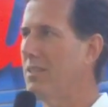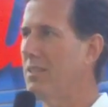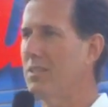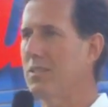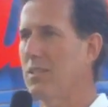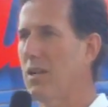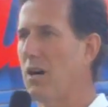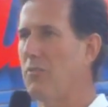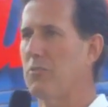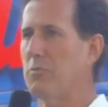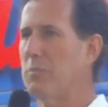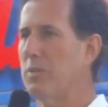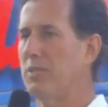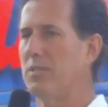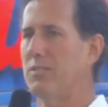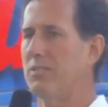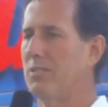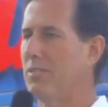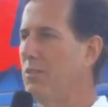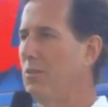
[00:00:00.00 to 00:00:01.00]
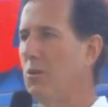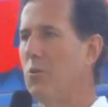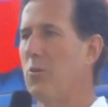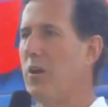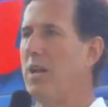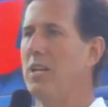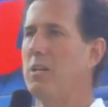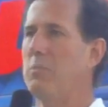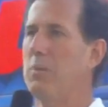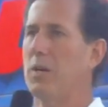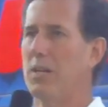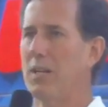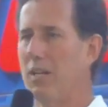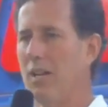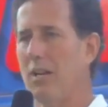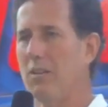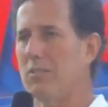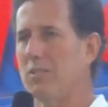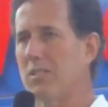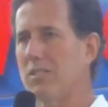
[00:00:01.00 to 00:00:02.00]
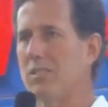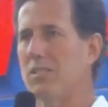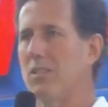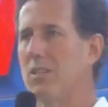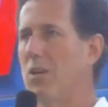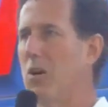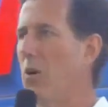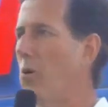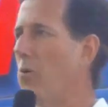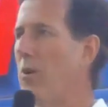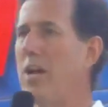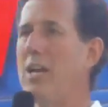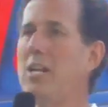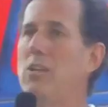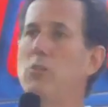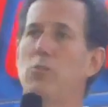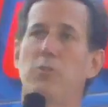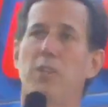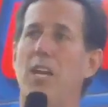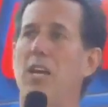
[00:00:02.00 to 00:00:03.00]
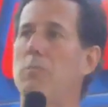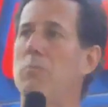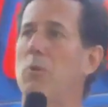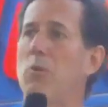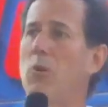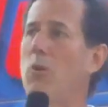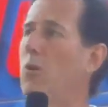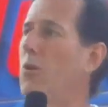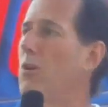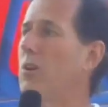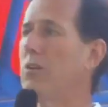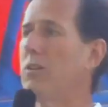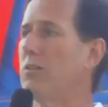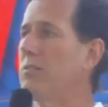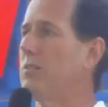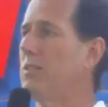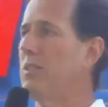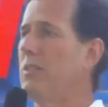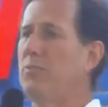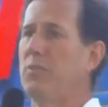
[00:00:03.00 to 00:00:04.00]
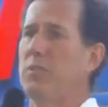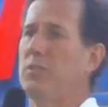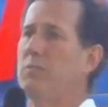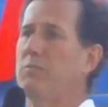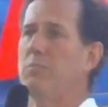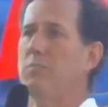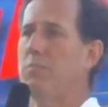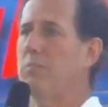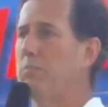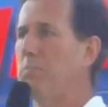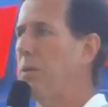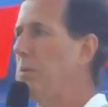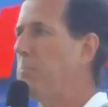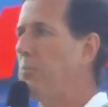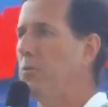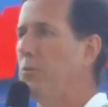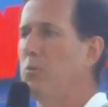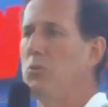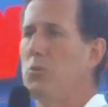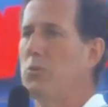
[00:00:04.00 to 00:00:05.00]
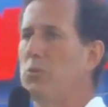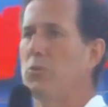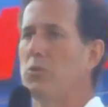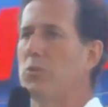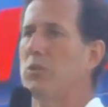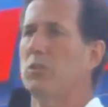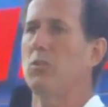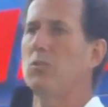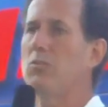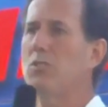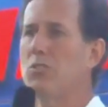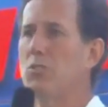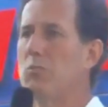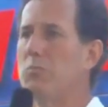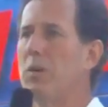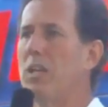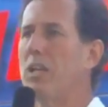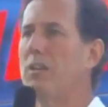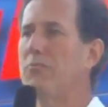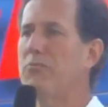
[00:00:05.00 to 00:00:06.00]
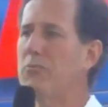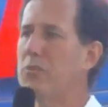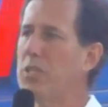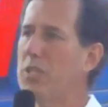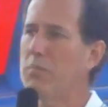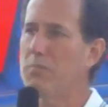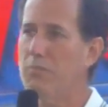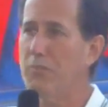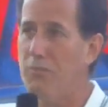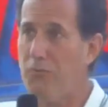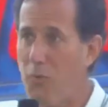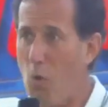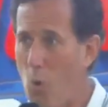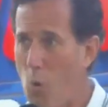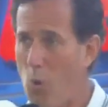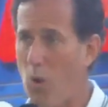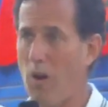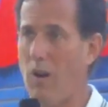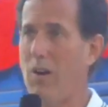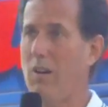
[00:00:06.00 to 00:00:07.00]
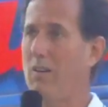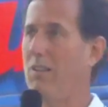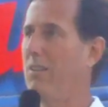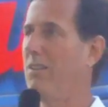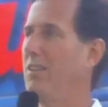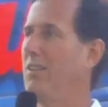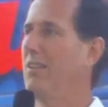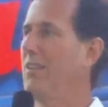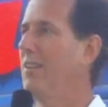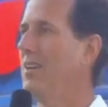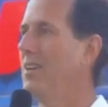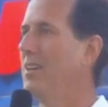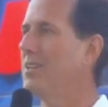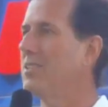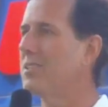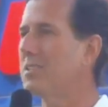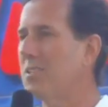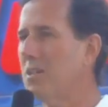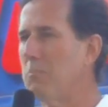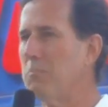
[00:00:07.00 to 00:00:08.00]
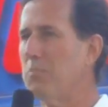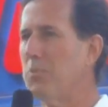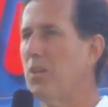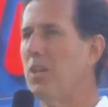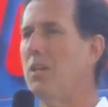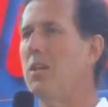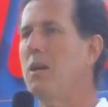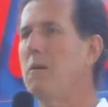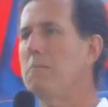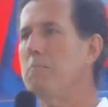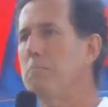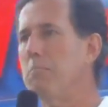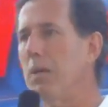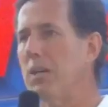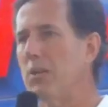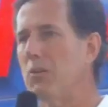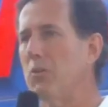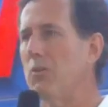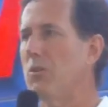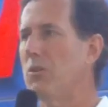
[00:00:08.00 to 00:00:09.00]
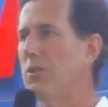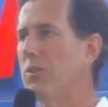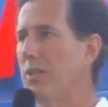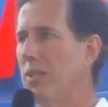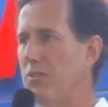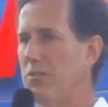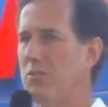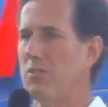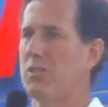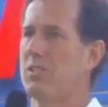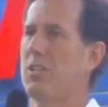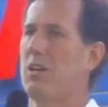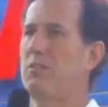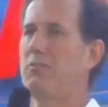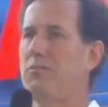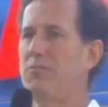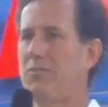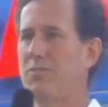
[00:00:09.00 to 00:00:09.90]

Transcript: government or anybody else, or any of your neighbor, or even people who you're close to, but a freedom for something bigger than yourself.